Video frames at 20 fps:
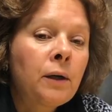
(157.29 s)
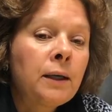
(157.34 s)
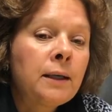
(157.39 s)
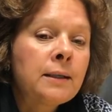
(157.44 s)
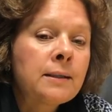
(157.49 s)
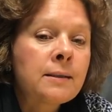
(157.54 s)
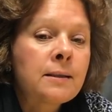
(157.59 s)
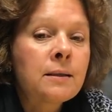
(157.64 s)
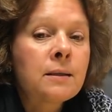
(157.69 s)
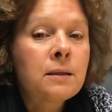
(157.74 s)

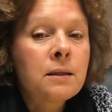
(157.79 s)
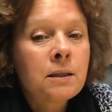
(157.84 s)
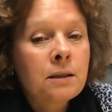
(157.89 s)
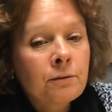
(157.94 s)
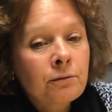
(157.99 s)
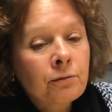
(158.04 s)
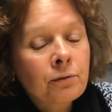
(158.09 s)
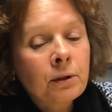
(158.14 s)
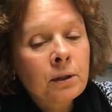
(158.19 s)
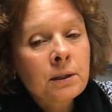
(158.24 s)
is
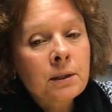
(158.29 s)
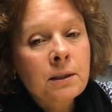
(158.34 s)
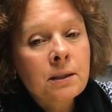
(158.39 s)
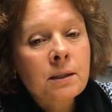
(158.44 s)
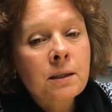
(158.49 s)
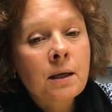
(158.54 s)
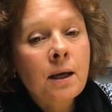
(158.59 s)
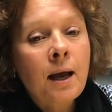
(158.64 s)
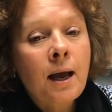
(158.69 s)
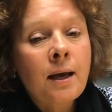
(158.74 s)

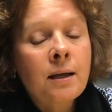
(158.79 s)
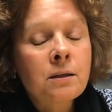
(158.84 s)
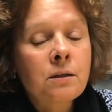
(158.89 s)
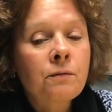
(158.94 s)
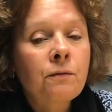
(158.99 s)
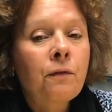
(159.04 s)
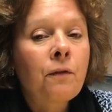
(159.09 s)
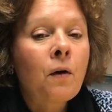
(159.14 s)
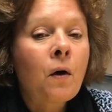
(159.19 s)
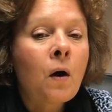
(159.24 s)
indifference as
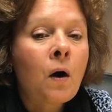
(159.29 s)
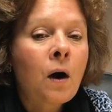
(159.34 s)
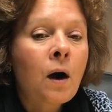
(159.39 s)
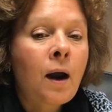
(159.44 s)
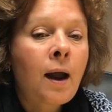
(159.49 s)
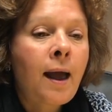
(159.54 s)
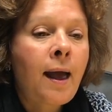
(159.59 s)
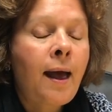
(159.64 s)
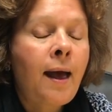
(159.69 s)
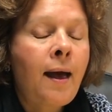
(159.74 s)
far
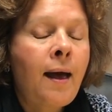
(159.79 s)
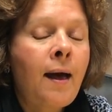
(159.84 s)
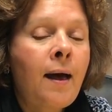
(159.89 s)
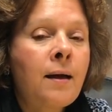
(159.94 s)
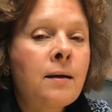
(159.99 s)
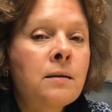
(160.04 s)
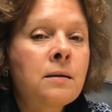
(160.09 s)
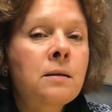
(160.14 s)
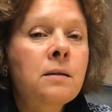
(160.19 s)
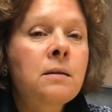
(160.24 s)

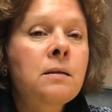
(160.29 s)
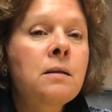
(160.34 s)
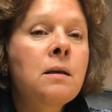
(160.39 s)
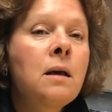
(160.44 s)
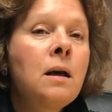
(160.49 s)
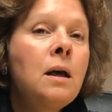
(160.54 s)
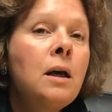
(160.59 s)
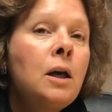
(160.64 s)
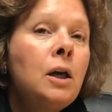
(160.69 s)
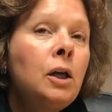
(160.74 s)
as,
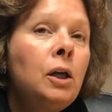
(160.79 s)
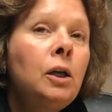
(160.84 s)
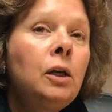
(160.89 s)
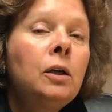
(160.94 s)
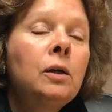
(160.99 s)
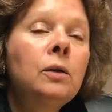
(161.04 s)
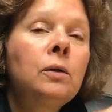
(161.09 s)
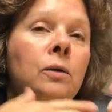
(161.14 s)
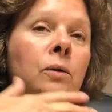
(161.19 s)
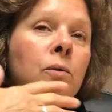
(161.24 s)
you
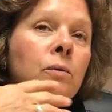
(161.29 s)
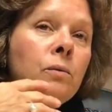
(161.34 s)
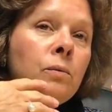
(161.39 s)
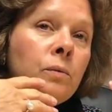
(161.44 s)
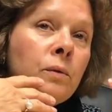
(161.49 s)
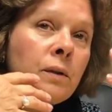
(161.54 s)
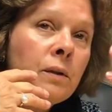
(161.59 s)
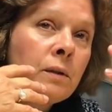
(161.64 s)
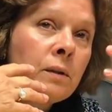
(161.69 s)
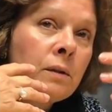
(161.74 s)
know,
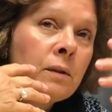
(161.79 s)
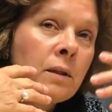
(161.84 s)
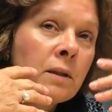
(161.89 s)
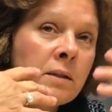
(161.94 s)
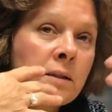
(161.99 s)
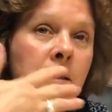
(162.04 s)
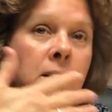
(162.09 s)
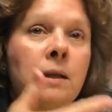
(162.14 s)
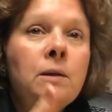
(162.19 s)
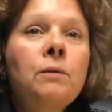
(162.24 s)
the
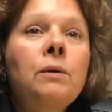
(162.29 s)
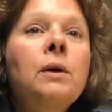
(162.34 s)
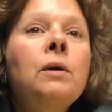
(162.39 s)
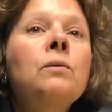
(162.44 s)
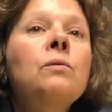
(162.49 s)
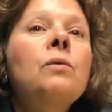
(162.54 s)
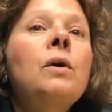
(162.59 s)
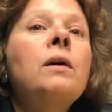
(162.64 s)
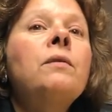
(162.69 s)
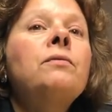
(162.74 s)

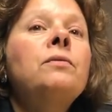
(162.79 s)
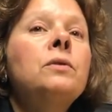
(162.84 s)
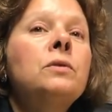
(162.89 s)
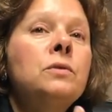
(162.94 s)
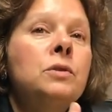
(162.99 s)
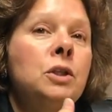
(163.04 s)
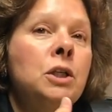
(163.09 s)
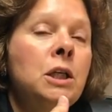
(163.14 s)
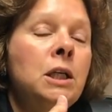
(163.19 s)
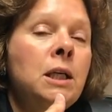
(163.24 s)
Syrian
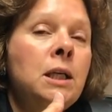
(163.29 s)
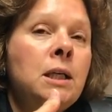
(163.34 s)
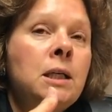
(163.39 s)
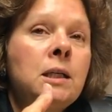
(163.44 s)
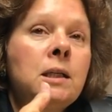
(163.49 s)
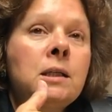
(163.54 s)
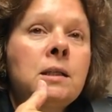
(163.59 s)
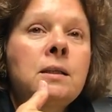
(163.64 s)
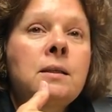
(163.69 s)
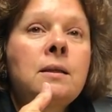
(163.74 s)

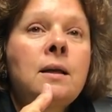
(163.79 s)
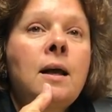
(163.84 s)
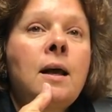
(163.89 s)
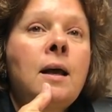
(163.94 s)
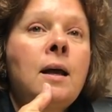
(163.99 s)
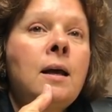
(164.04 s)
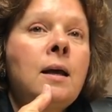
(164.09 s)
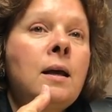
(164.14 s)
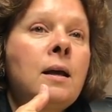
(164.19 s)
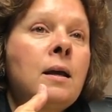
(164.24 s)
refugees
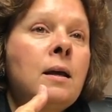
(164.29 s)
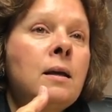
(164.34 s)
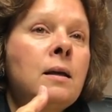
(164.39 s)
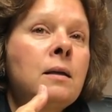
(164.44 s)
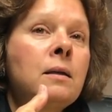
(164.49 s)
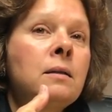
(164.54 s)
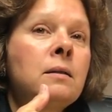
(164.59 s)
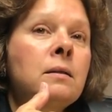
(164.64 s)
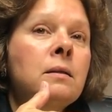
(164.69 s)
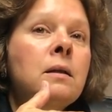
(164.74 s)

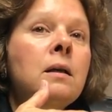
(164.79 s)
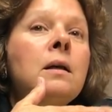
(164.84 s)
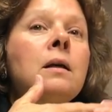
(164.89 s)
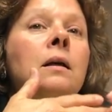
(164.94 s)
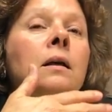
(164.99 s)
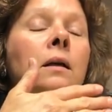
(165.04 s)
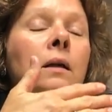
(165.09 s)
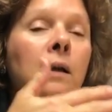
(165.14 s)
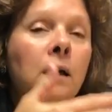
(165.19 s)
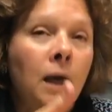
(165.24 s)
and
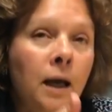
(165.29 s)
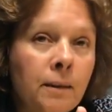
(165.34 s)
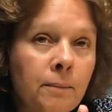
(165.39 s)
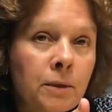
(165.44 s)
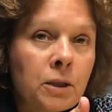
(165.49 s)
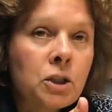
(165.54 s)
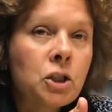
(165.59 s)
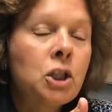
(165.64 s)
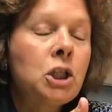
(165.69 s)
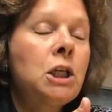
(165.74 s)

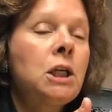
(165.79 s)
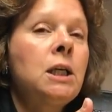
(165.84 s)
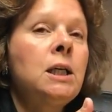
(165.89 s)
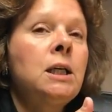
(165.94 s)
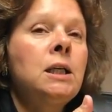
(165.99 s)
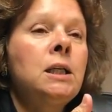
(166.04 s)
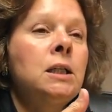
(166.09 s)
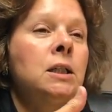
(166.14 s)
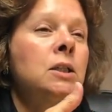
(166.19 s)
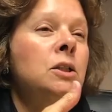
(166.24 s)
climate
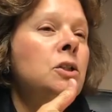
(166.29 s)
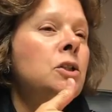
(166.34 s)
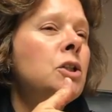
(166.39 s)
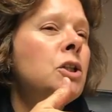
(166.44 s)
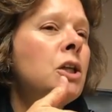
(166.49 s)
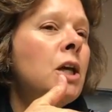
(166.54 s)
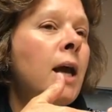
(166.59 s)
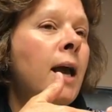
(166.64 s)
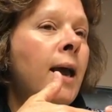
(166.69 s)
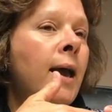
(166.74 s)

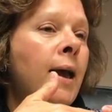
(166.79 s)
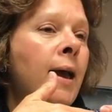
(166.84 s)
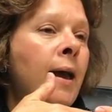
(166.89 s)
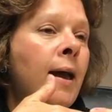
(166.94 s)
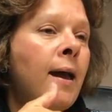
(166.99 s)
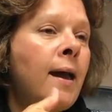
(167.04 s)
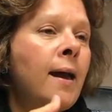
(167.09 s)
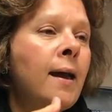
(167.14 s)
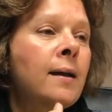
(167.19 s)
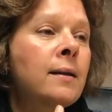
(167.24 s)
change
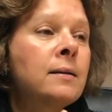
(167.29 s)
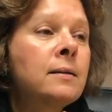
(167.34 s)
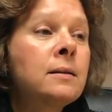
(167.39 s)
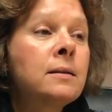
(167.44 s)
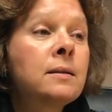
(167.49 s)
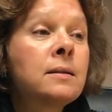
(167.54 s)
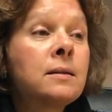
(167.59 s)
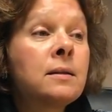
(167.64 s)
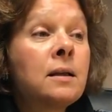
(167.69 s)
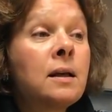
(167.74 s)

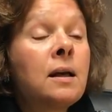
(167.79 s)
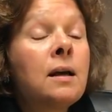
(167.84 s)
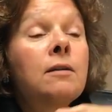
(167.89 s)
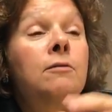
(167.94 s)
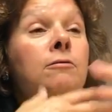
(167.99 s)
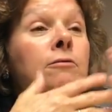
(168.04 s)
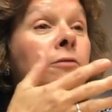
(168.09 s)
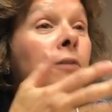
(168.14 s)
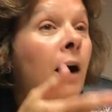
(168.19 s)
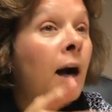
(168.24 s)
and
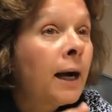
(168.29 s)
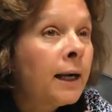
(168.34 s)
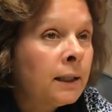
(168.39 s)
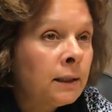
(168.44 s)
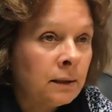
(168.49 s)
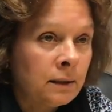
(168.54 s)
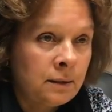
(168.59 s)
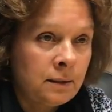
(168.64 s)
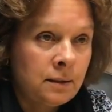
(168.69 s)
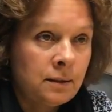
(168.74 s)

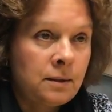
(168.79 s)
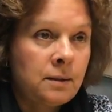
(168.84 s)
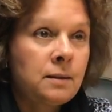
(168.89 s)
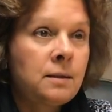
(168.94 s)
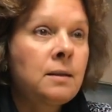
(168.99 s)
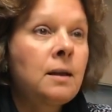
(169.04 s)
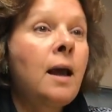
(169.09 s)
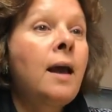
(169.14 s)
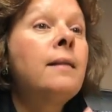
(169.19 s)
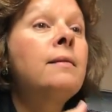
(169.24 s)

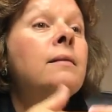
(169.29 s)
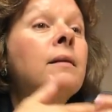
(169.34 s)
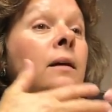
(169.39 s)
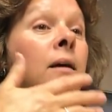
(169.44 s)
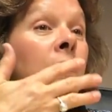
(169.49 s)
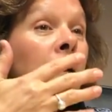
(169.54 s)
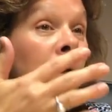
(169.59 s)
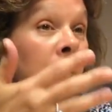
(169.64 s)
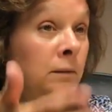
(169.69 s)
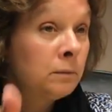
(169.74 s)
violence and the
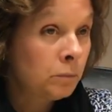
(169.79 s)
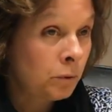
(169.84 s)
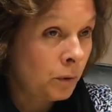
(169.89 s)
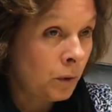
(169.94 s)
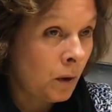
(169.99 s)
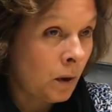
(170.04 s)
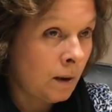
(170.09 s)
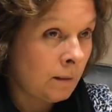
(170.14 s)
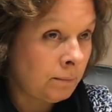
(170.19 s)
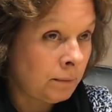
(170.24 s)
gun
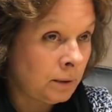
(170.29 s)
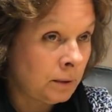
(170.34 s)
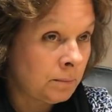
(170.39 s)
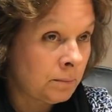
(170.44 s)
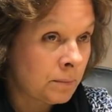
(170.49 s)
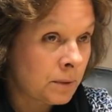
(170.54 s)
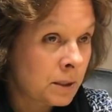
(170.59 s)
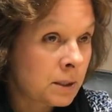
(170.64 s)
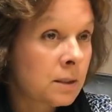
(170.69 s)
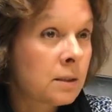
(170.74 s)

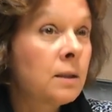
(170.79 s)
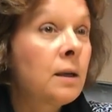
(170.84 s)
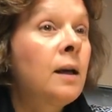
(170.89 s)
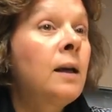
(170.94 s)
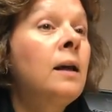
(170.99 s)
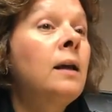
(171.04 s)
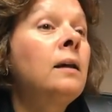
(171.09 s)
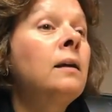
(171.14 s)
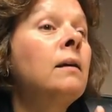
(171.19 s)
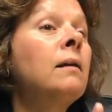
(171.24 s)
problems
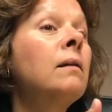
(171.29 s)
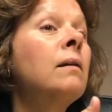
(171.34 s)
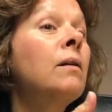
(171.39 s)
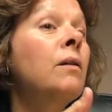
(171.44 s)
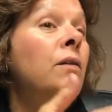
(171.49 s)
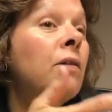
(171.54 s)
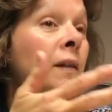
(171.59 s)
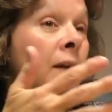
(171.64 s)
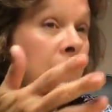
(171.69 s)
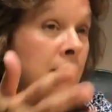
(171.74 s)
and
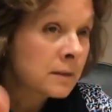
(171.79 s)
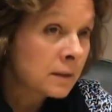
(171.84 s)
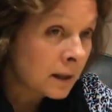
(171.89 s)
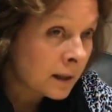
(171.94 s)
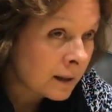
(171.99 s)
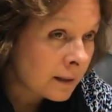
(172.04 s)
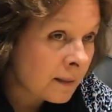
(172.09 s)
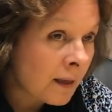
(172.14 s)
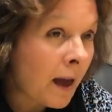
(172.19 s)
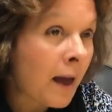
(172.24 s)
things
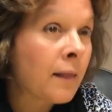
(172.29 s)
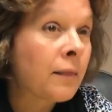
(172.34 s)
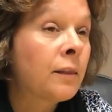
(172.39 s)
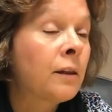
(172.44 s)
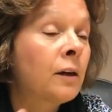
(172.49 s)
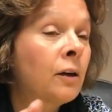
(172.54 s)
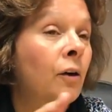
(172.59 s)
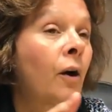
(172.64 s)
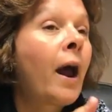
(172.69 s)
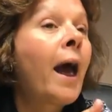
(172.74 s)
like that
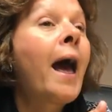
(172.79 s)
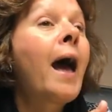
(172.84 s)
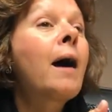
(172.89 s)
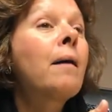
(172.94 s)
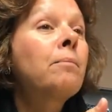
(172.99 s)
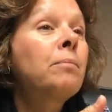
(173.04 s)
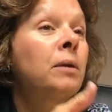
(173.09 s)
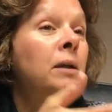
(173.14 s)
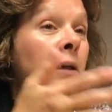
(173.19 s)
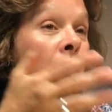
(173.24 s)
that are
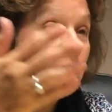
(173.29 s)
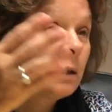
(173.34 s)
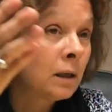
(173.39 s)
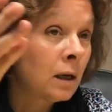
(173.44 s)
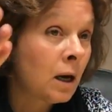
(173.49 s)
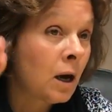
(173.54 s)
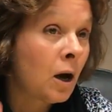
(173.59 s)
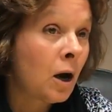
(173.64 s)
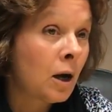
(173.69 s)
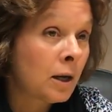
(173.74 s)
happening
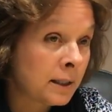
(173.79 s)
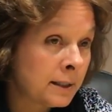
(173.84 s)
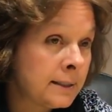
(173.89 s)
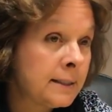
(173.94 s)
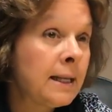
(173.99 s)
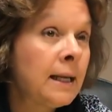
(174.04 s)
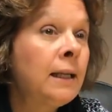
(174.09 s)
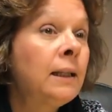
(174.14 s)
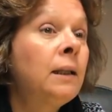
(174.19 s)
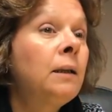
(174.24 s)
on a
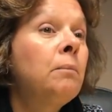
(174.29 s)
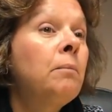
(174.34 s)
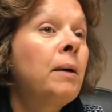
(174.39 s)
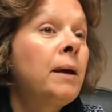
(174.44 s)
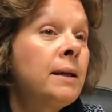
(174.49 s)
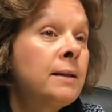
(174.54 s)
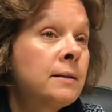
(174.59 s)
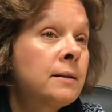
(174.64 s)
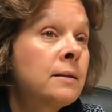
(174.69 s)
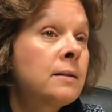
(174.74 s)
daily
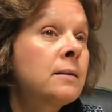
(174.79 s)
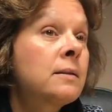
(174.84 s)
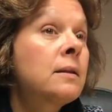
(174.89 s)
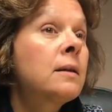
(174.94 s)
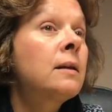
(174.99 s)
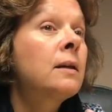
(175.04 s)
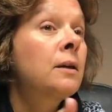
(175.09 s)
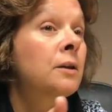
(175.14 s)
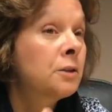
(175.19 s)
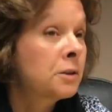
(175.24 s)
basis
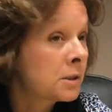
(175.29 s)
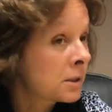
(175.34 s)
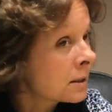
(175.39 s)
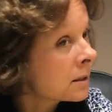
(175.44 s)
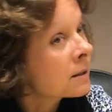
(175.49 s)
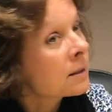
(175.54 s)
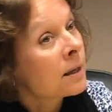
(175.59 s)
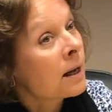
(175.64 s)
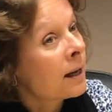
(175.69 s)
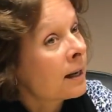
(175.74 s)
in our
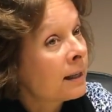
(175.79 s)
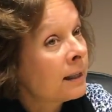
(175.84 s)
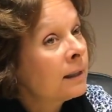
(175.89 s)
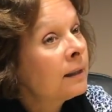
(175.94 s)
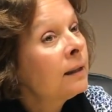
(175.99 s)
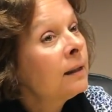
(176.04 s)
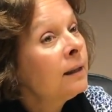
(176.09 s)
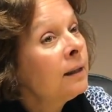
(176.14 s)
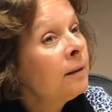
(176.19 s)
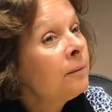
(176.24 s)

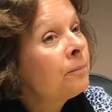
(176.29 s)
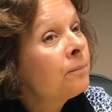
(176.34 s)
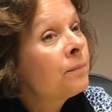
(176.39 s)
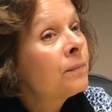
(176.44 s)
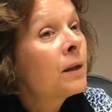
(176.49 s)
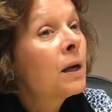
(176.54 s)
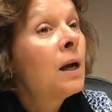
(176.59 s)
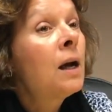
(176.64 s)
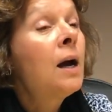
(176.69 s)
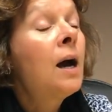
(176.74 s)
society.
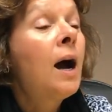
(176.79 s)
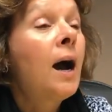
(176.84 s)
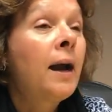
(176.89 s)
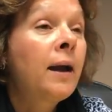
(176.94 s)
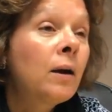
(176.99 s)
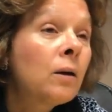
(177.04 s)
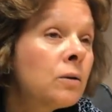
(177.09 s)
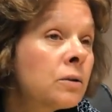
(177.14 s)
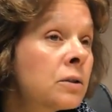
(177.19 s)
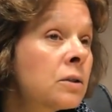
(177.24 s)
I
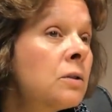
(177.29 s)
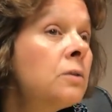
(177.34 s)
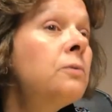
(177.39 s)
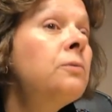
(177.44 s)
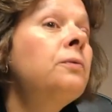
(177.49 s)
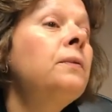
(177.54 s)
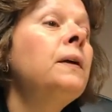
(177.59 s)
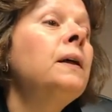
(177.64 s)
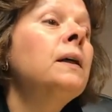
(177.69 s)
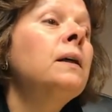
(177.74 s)
also
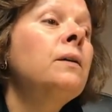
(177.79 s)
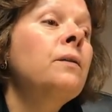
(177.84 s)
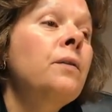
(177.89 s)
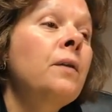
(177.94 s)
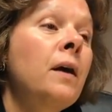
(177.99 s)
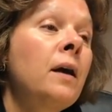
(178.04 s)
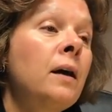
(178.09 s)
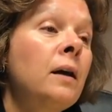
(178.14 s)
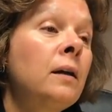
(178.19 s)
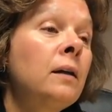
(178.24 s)
feel
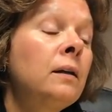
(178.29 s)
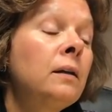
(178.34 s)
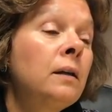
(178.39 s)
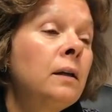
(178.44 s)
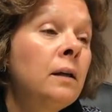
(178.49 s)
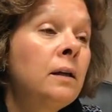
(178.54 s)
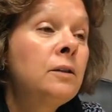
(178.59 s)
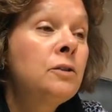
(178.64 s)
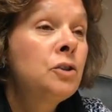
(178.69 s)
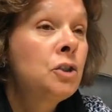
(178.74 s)
that
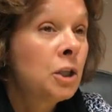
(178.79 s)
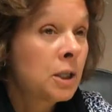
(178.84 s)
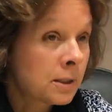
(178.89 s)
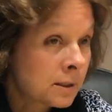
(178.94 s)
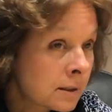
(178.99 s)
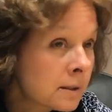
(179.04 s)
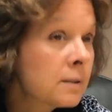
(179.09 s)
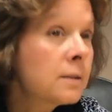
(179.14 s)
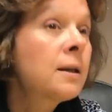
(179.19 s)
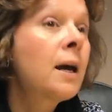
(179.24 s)

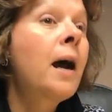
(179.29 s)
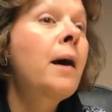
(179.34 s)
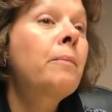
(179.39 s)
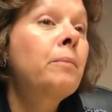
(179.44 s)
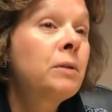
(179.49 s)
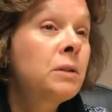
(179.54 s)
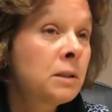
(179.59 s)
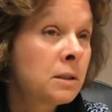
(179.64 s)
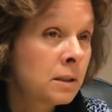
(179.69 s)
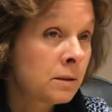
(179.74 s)
injustice
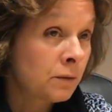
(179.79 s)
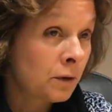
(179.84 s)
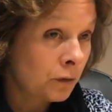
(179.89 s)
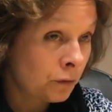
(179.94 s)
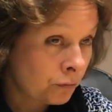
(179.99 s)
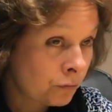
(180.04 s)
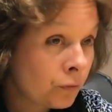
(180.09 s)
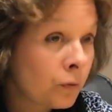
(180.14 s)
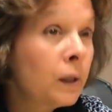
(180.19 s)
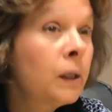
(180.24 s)
happens
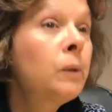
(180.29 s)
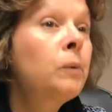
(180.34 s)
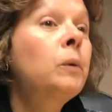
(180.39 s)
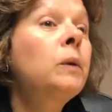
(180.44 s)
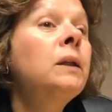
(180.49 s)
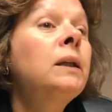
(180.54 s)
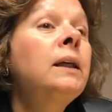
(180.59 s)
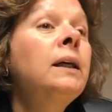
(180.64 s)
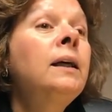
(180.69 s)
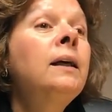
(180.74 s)

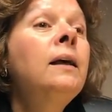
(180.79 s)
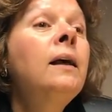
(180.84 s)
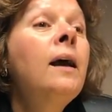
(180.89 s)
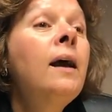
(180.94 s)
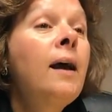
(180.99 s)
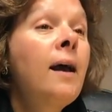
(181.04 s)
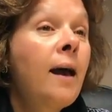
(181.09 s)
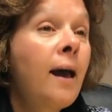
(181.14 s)
frequently,